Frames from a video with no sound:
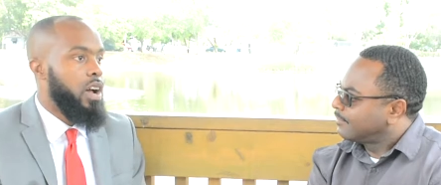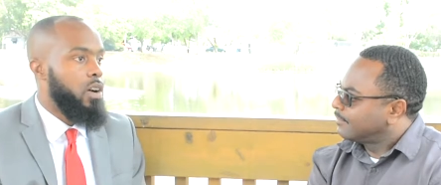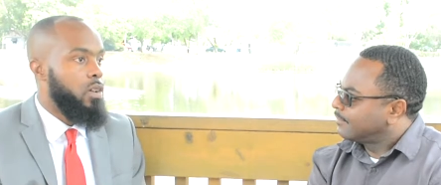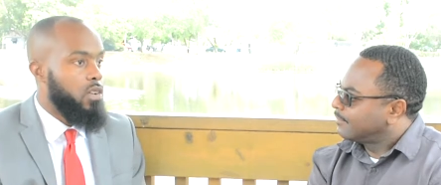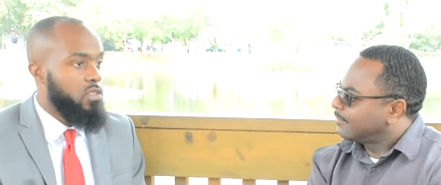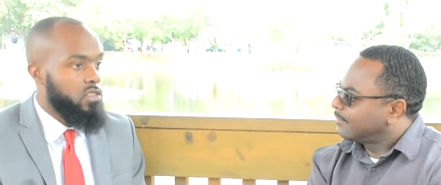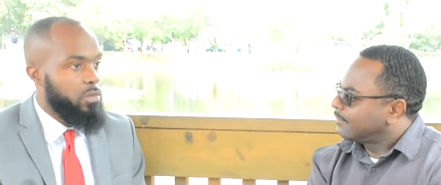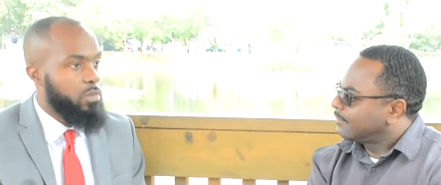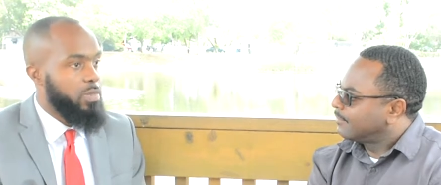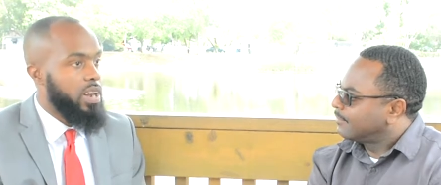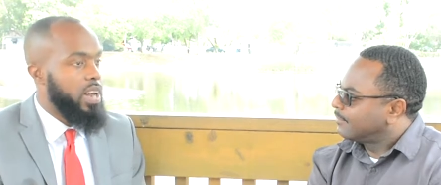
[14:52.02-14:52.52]

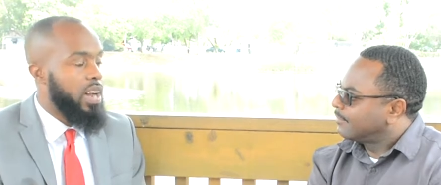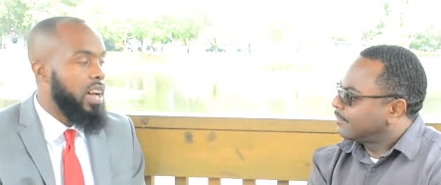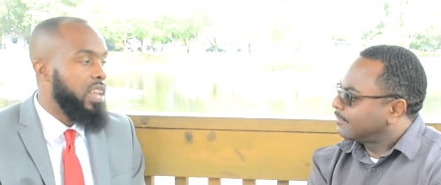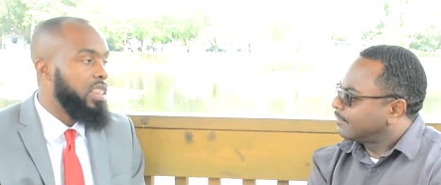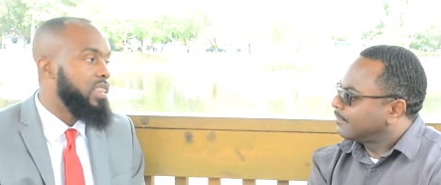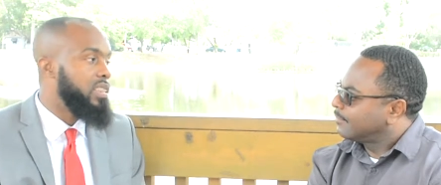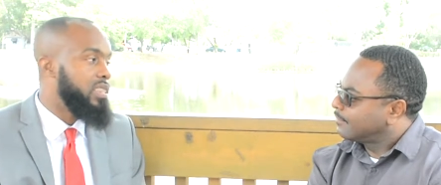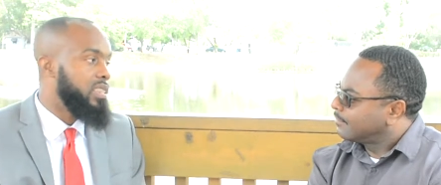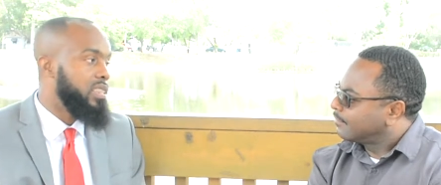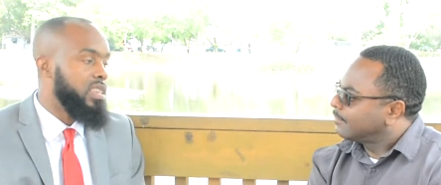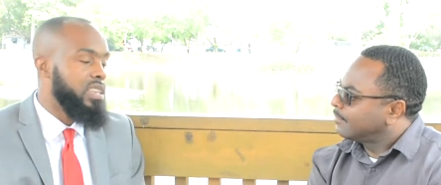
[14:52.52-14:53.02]
Speaker 1: However,
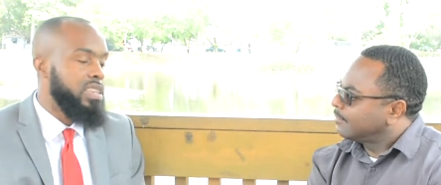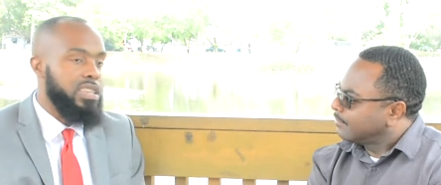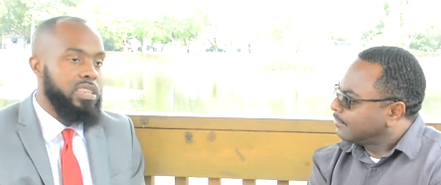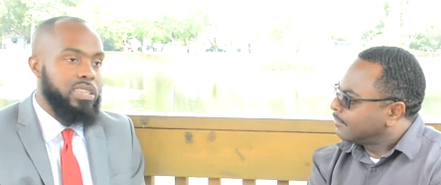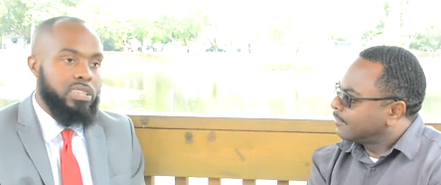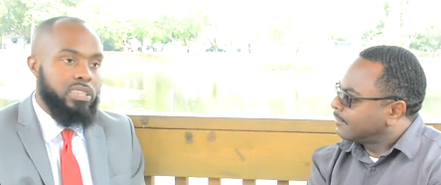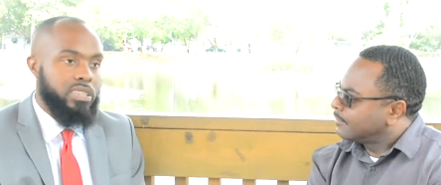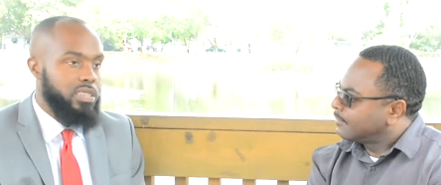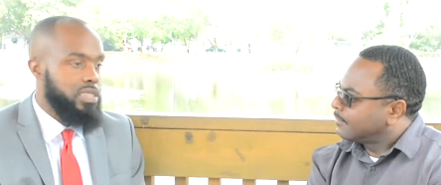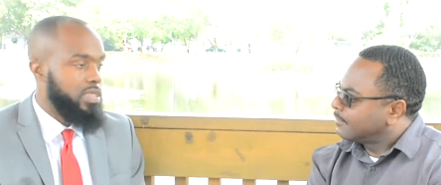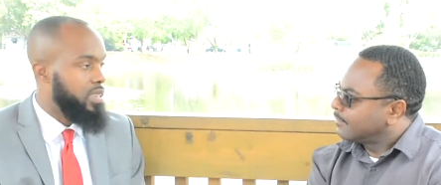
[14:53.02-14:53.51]
behind the
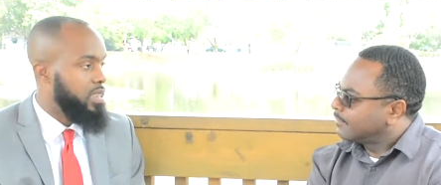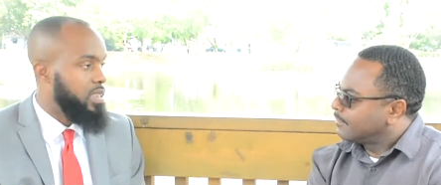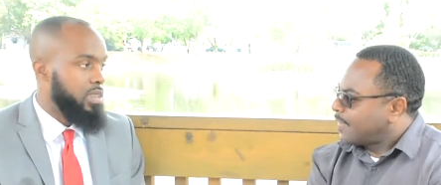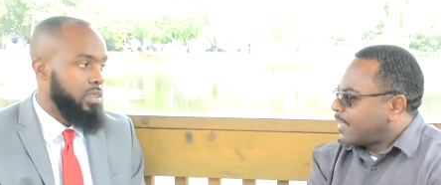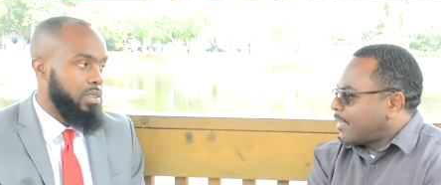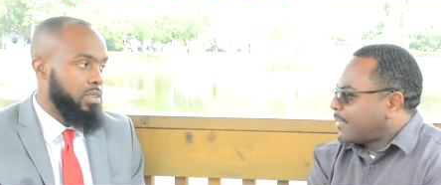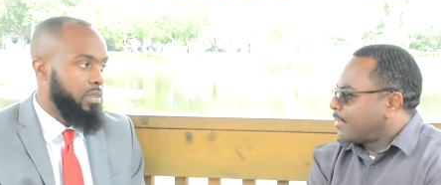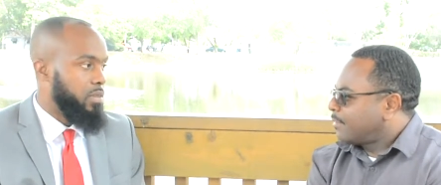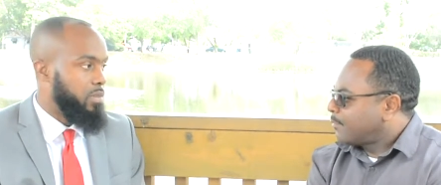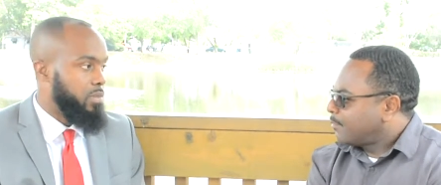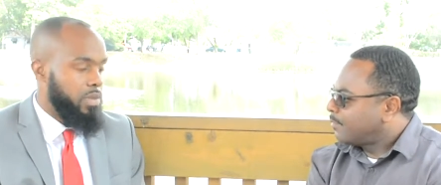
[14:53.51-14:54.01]
scenes,
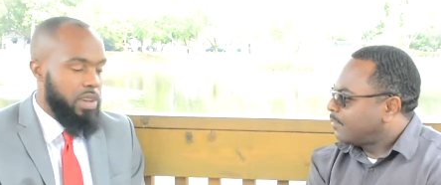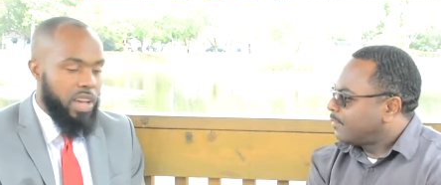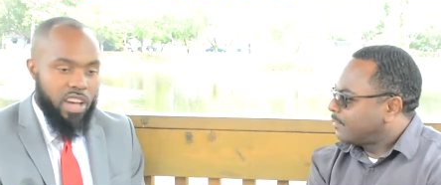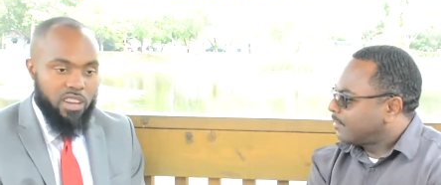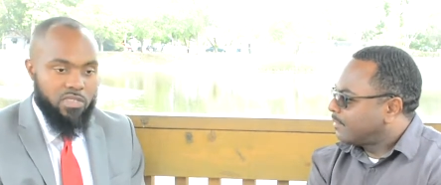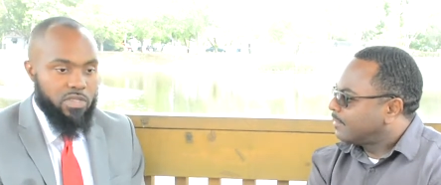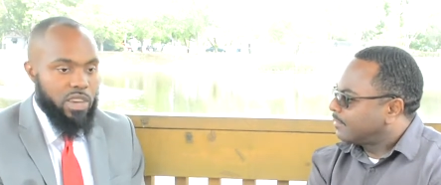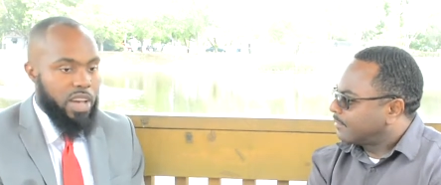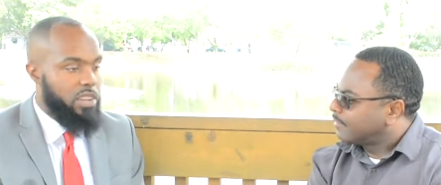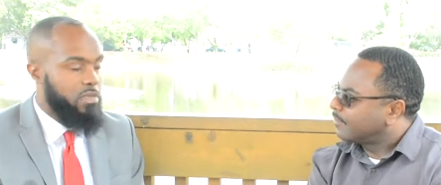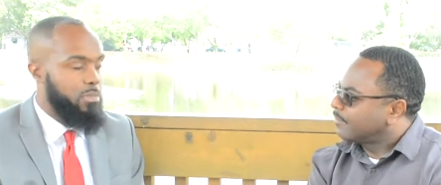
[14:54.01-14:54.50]
yeah, you,
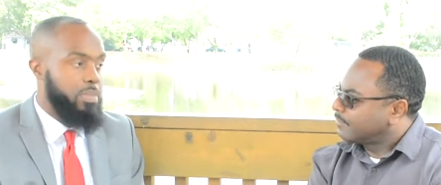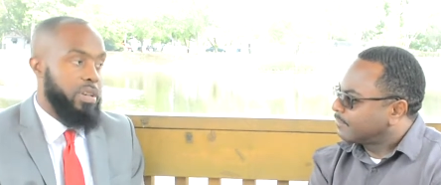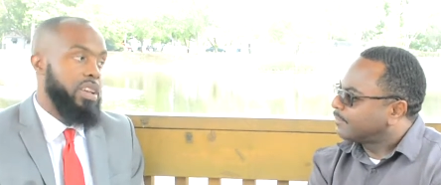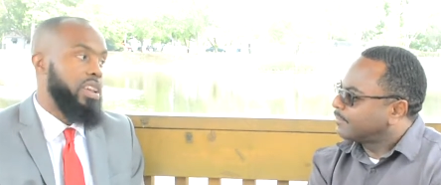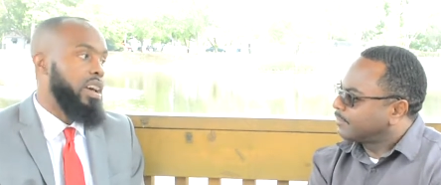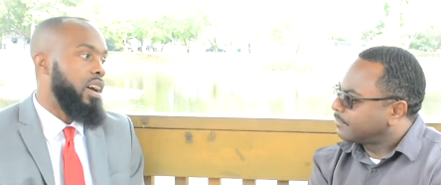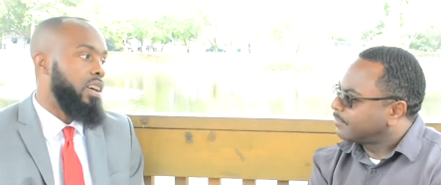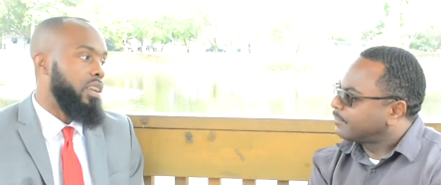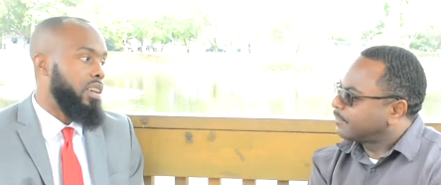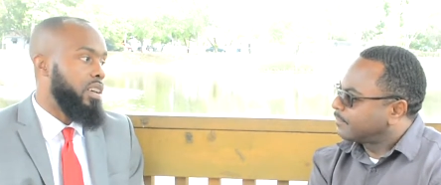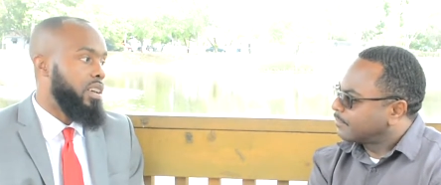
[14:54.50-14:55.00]
I've, I've
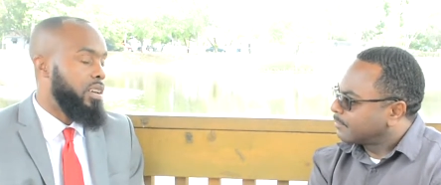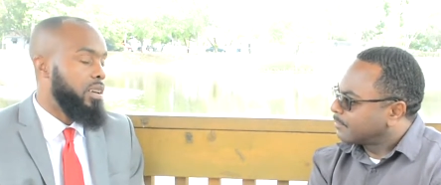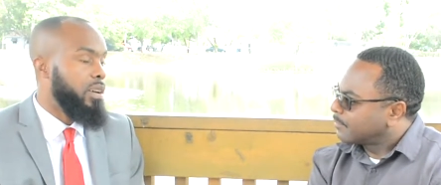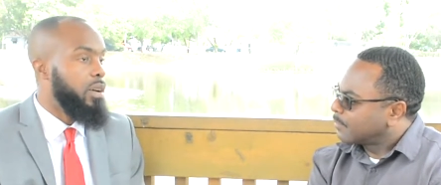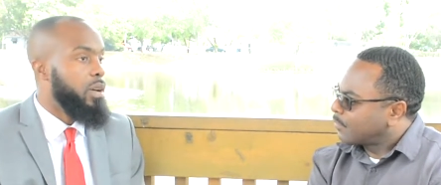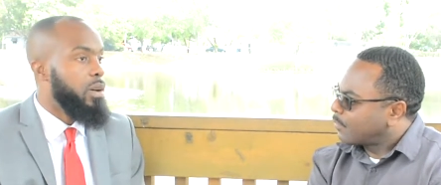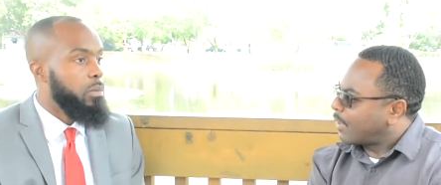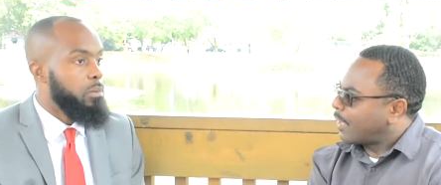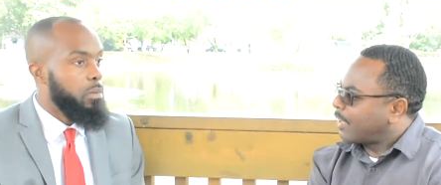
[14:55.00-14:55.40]
been out here.